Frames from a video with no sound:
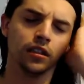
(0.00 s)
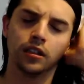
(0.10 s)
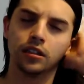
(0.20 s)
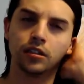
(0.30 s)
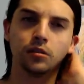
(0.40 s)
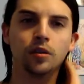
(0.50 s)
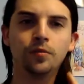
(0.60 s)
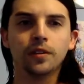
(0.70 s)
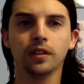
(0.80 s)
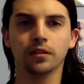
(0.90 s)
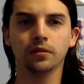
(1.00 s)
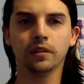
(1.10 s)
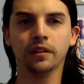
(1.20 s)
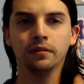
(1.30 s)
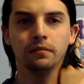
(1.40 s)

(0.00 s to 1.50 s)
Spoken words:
So hopefully I do that,